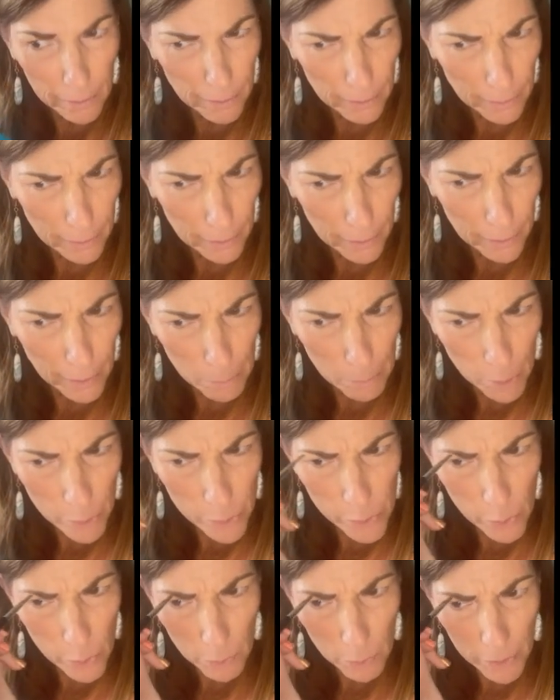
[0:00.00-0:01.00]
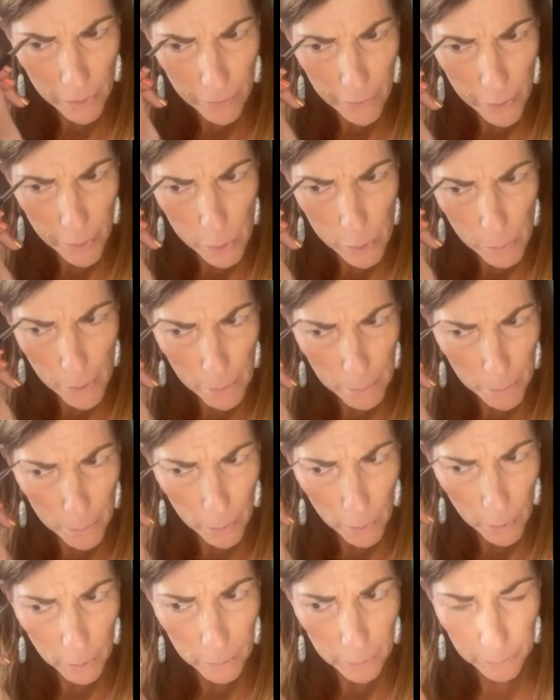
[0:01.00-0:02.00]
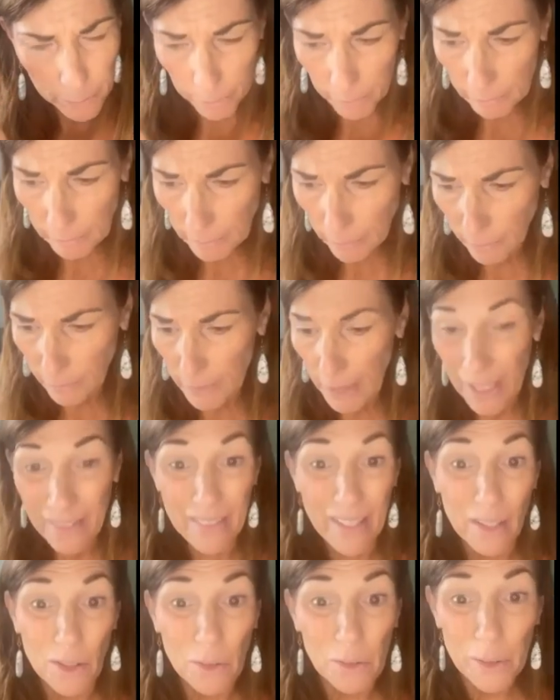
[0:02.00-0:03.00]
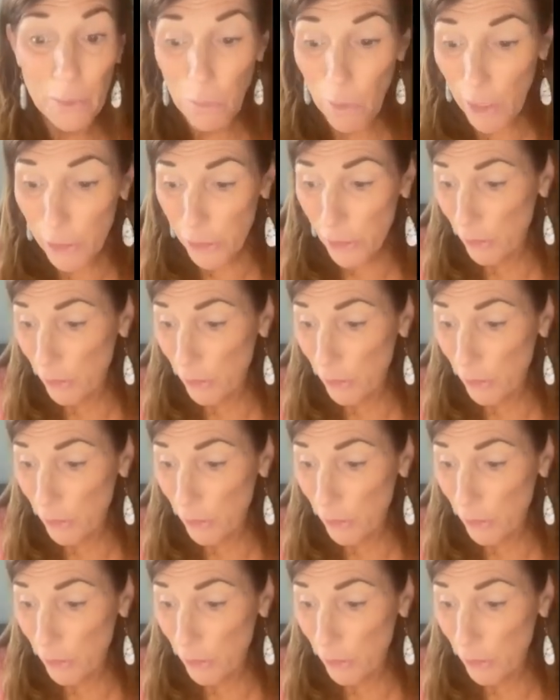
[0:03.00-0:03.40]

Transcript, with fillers: I'm also one of those people that only washes their